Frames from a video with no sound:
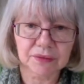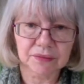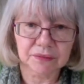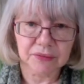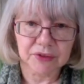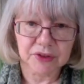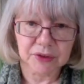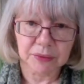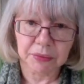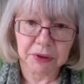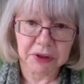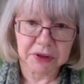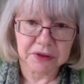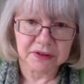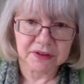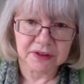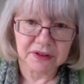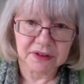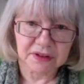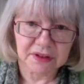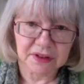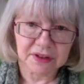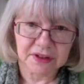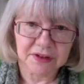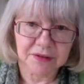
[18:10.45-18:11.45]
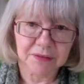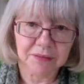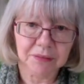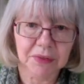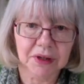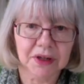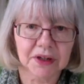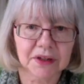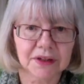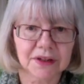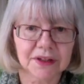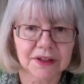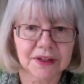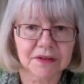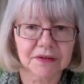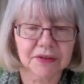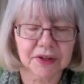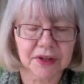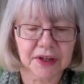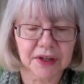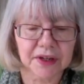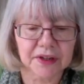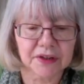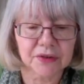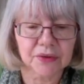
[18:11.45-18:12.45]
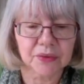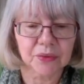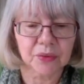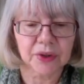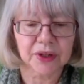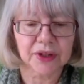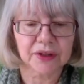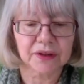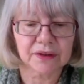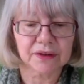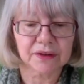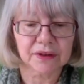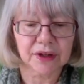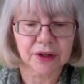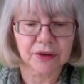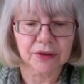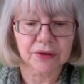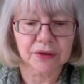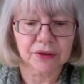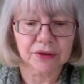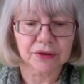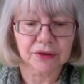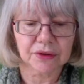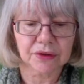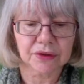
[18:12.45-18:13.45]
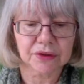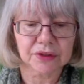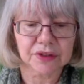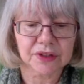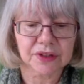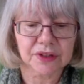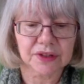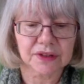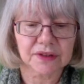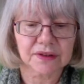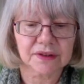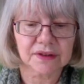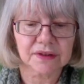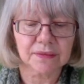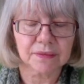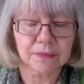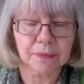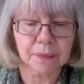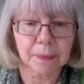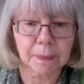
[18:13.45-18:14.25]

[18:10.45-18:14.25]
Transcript: supposedly, by leaving it with local authorities.